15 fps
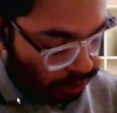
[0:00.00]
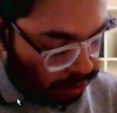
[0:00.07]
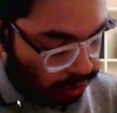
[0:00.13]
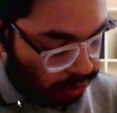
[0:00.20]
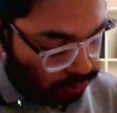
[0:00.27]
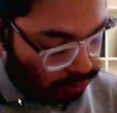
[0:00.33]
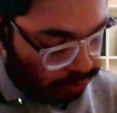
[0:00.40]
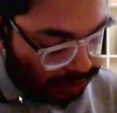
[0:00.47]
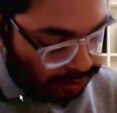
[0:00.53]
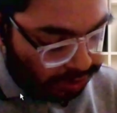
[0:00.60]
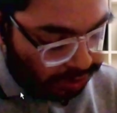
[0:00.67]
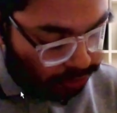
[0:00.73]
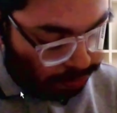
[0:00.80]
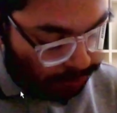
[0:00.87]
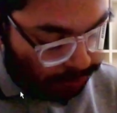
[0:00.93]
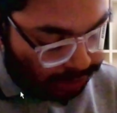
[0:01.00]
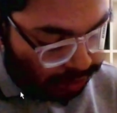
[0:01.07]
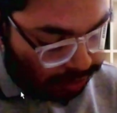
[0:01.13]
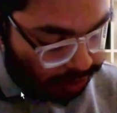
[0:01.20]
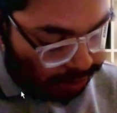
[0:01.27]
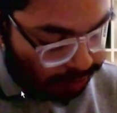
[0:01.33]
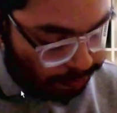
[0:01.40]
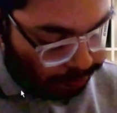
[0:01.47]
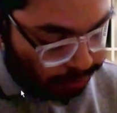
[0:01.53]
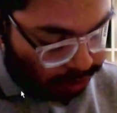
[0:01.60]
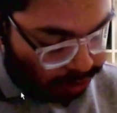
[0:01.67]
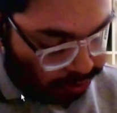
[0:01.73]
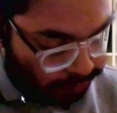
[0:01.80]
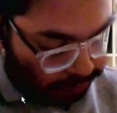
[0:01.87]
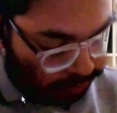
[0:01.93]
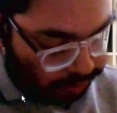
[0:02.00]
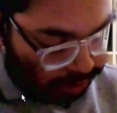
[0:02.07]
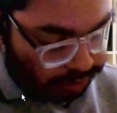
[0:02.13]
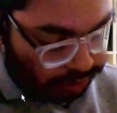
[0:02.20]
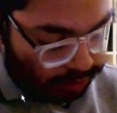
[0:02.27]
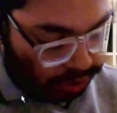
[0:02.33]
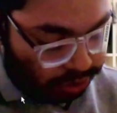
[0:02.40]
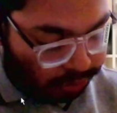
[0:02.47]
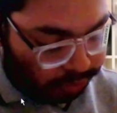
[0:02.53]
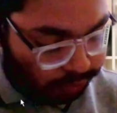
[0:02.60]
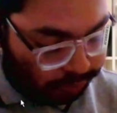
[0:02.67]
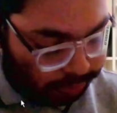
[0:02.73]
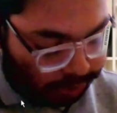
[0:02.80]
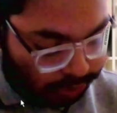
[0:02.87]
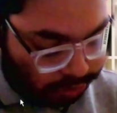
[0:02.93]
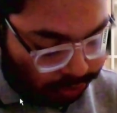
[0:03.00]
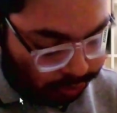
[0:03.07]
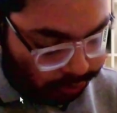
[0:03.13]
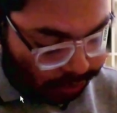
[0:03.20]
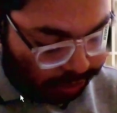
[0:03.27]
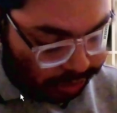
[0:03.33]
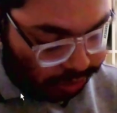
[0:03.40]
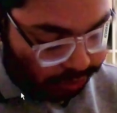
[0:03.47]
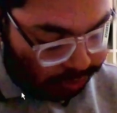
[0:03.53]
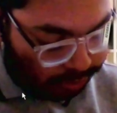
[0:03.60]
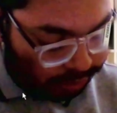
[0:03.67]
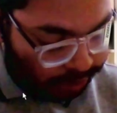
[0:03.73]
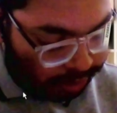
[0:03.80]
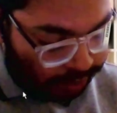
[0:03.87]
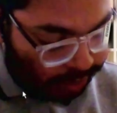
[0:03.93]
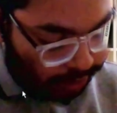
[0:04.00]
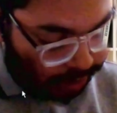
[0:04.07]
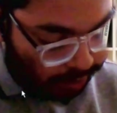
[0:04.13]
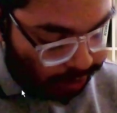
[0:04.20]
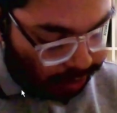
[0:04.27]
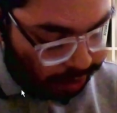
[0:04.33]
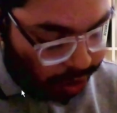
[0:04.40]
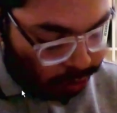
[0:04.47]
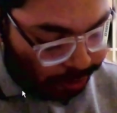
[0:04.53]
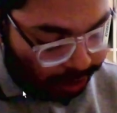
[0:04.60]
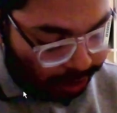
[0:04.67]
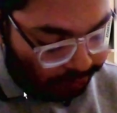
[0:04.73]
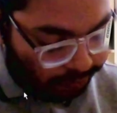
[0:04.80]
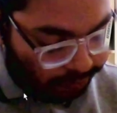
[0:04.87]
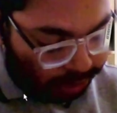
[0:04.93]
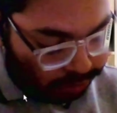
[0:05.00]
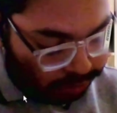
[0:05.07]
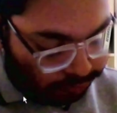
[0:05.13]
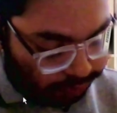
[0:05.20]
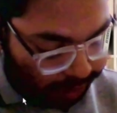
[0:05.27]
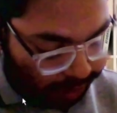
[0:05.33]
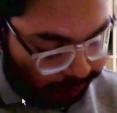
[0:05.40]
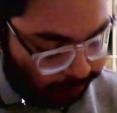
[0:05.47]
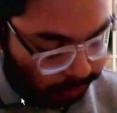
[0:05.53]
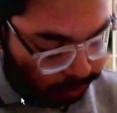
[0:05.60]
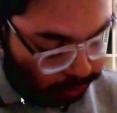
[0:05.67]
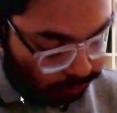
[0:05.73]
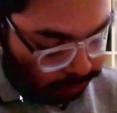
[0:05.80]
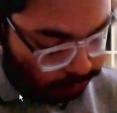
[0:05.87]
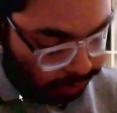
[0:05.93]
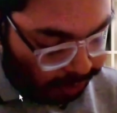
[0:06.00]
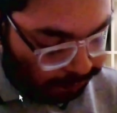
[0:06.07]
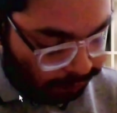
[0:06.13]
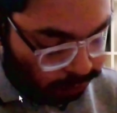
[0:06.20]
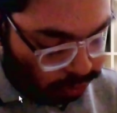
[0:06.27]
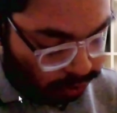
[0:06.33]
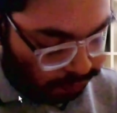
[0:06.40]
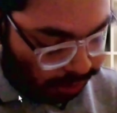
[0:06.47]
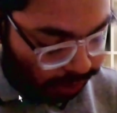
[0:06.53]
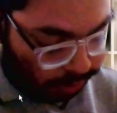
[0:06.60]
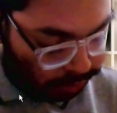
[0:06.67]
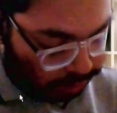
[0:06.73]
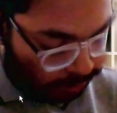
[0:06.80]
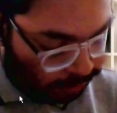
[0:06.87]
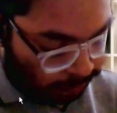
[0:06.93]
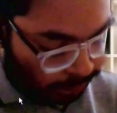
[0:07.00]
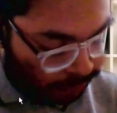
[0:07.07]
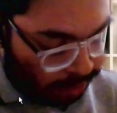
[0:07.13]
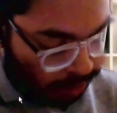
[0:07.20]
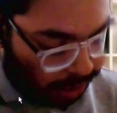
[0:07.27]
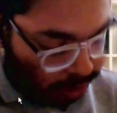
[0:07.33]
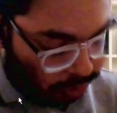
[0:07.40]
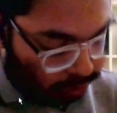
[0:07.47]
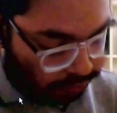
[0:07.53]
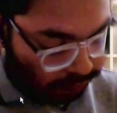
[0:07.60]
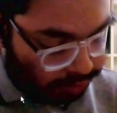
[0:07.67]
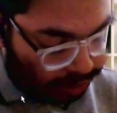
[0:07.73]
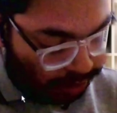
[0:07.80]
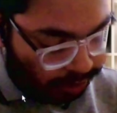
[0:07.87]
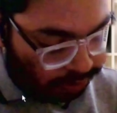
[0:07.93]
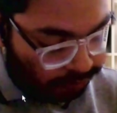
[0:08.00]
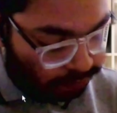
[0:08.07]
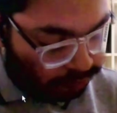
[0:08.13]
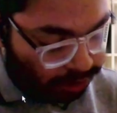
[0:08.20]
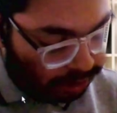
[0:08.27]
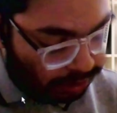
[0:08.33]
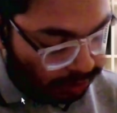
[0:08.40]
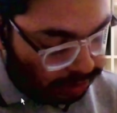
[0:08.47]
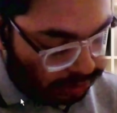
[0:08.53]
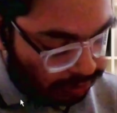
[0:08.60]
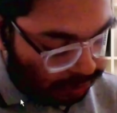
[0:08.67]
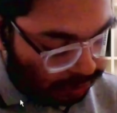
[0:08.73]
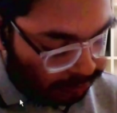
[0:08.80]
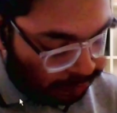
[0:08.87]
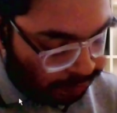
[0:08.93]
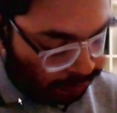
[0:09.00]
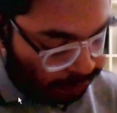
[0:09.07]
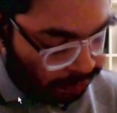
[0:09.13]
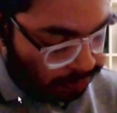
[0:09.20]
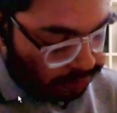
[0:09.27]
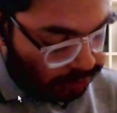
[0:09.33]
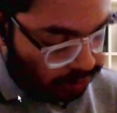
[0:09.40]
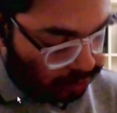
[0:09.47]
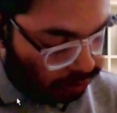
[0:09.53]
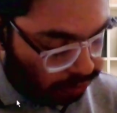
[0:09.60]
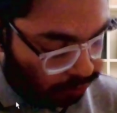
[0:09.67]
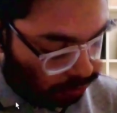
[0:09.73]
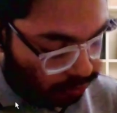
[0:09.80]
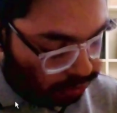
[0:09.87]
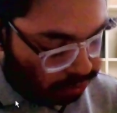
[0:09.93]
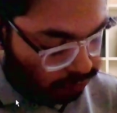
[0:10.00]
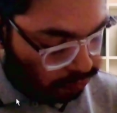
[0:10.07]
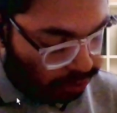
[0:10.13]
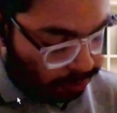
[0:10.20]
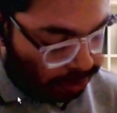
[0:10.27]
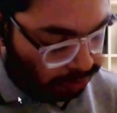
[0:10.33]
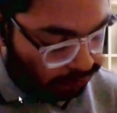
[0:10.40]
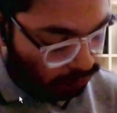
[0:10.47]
So n0 means the number of 0. So 0, there are how many values we have? We have 4 values. Out of that, 1 is 0, so 1 by 4.